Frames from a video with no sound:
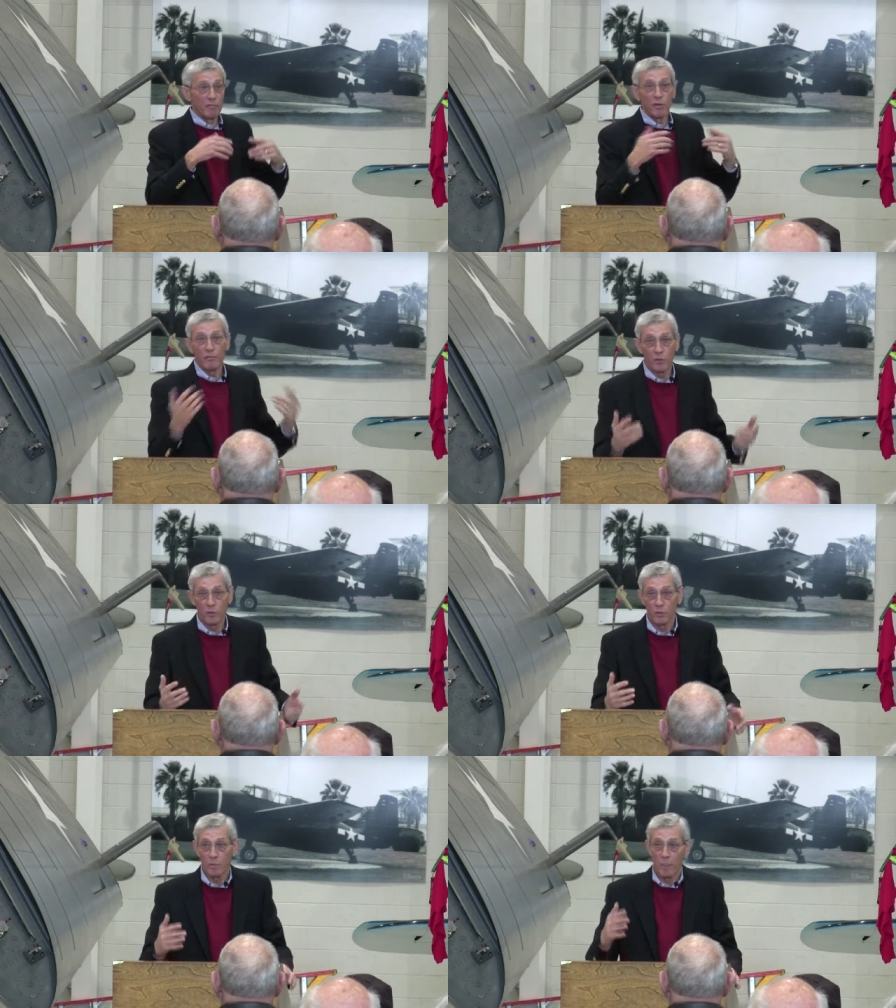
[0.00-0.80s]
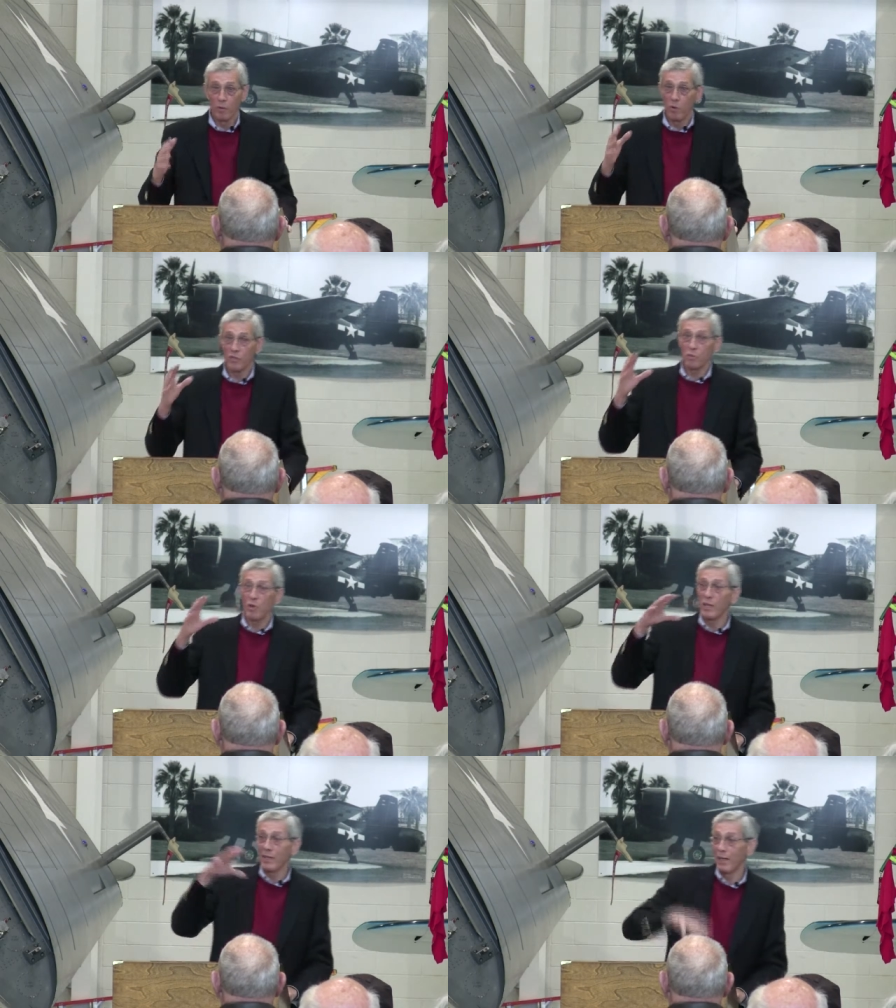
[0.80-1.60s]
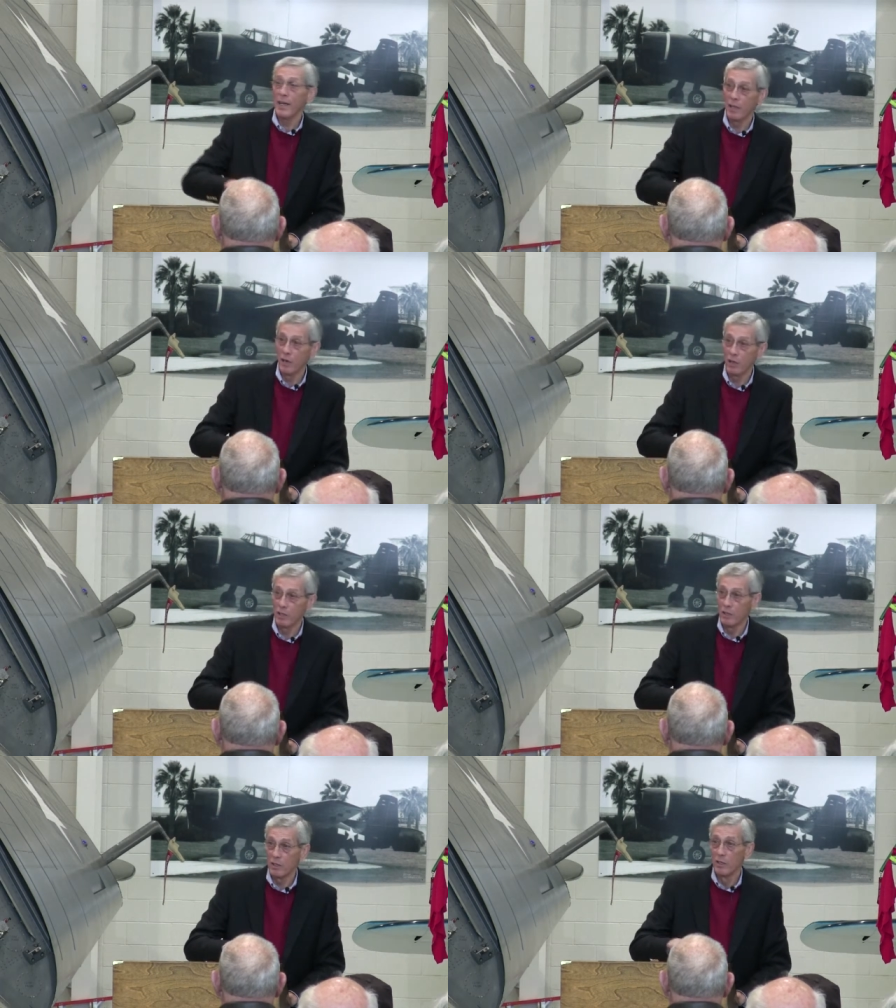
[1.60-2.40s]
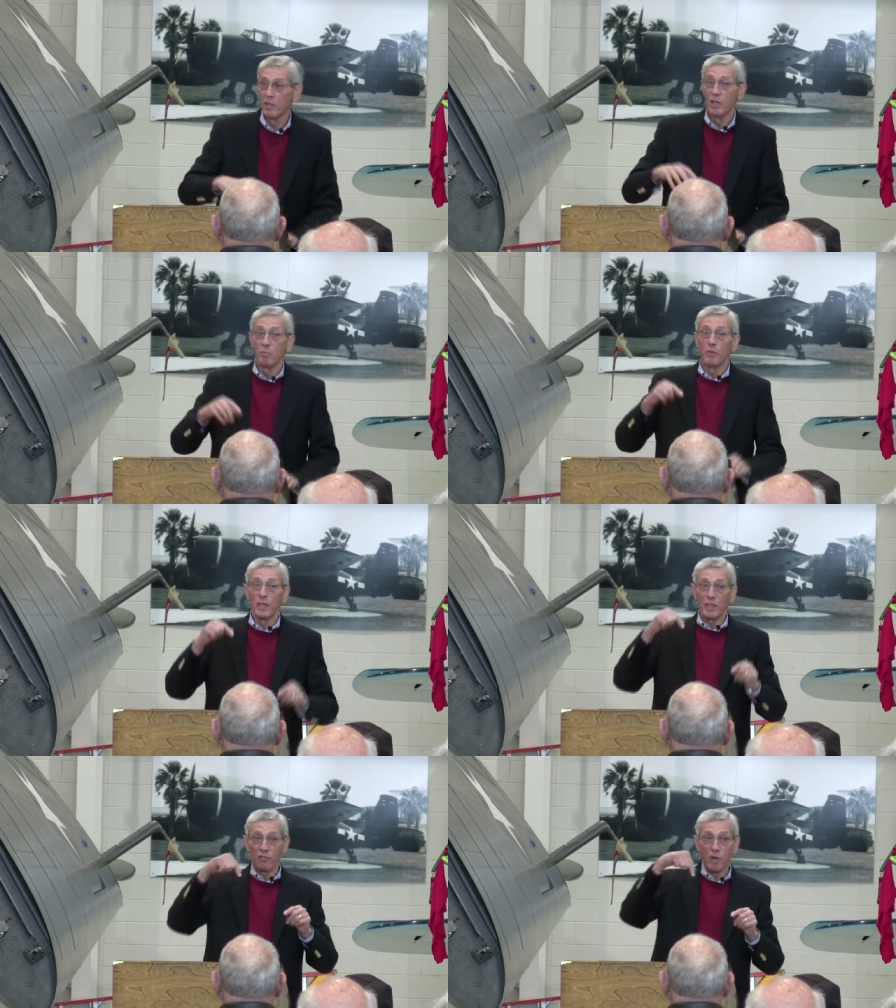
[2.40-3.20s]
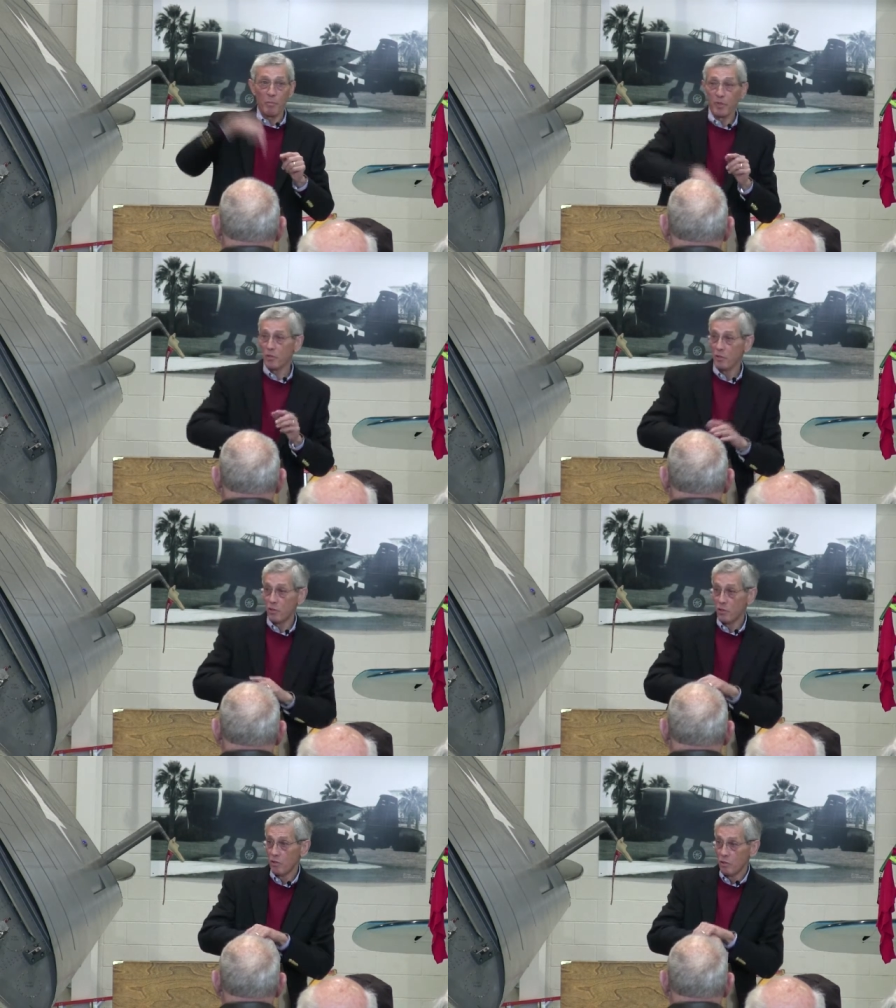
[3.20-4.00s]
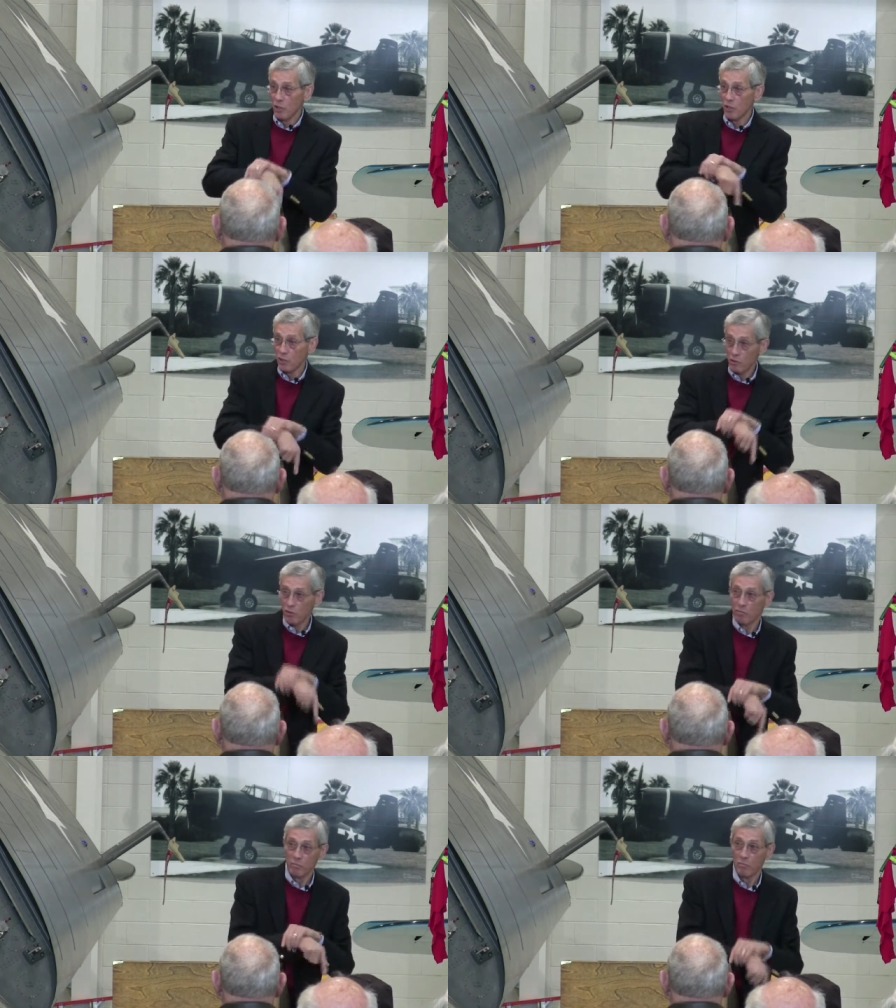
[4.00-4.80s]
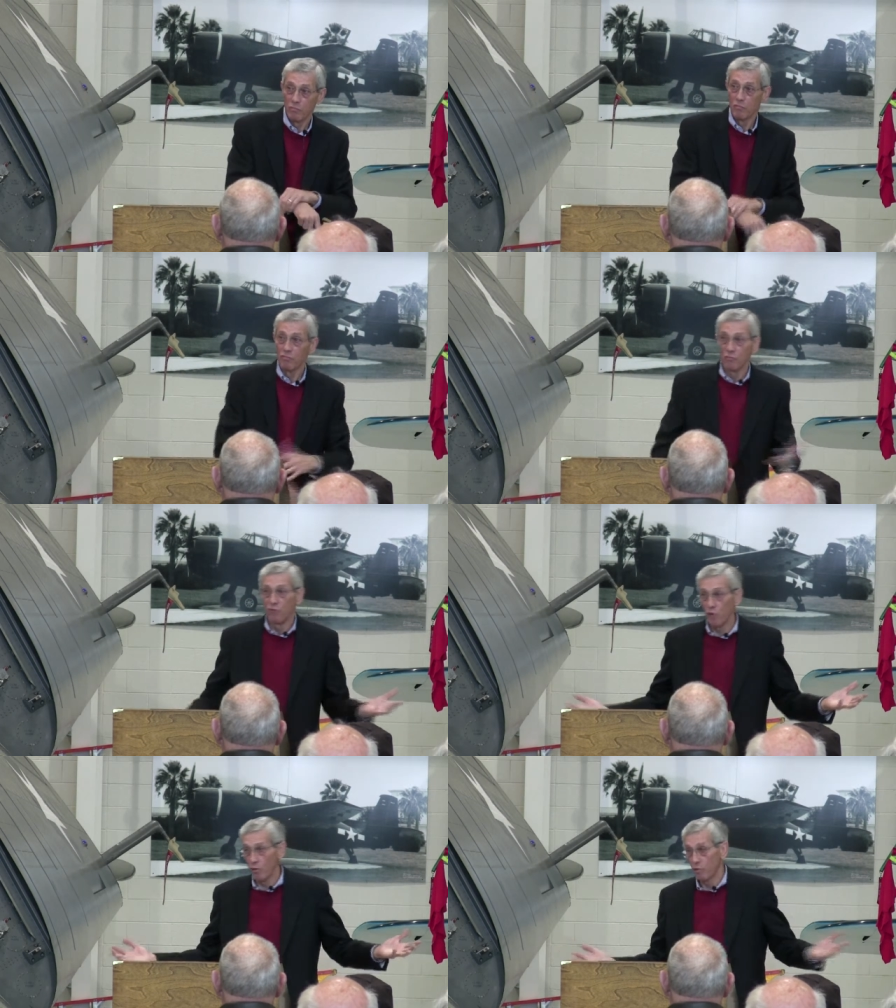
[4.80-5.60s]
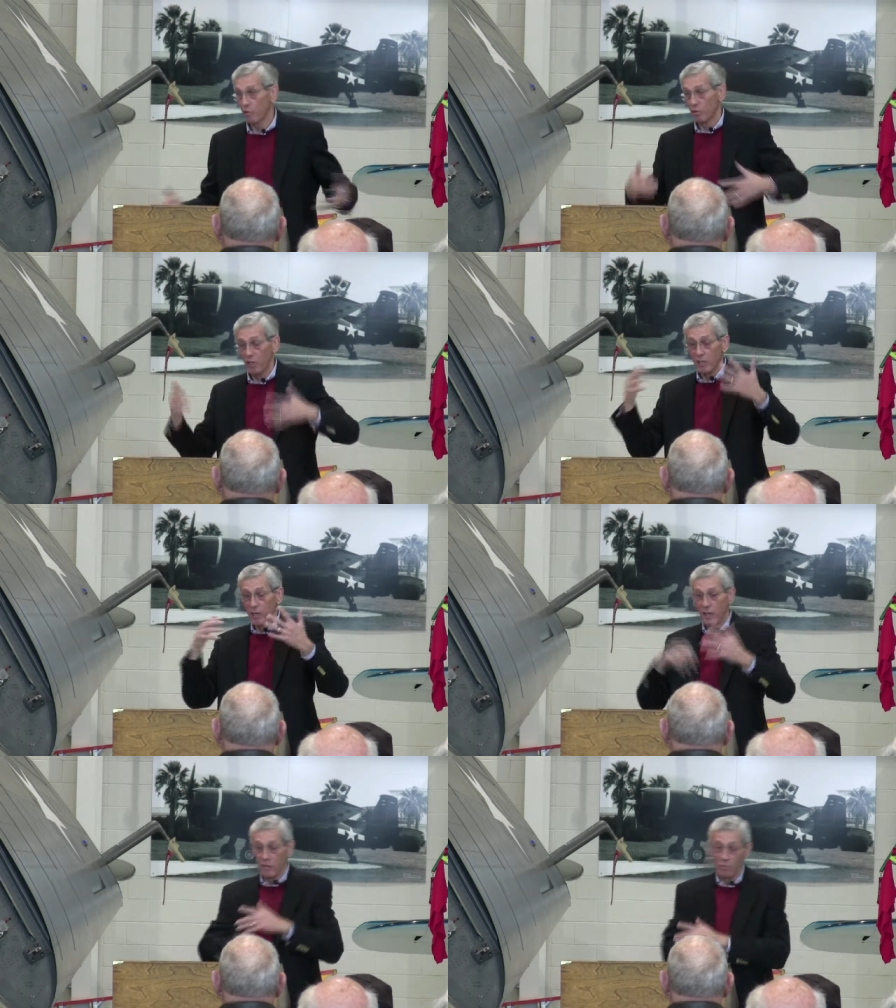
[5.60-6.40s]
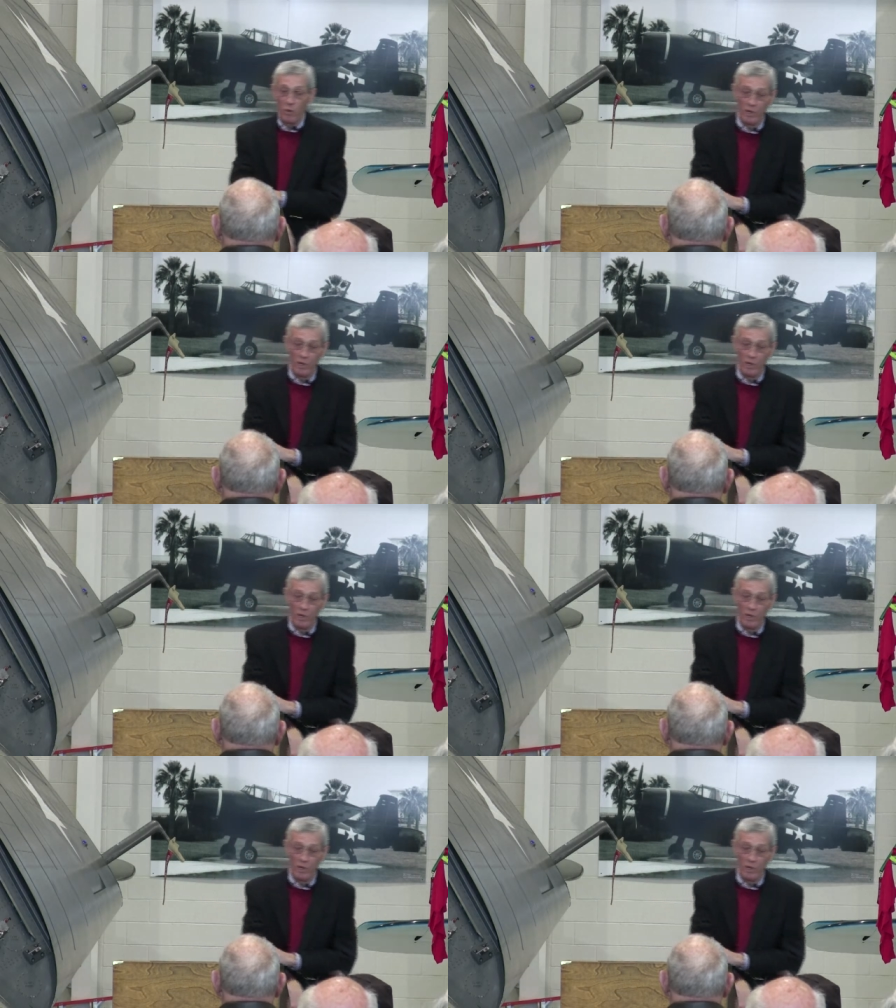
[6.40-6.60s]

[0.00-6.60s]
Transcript: and refuel. It wasn't one he can land on, but he can drop his broke the thing down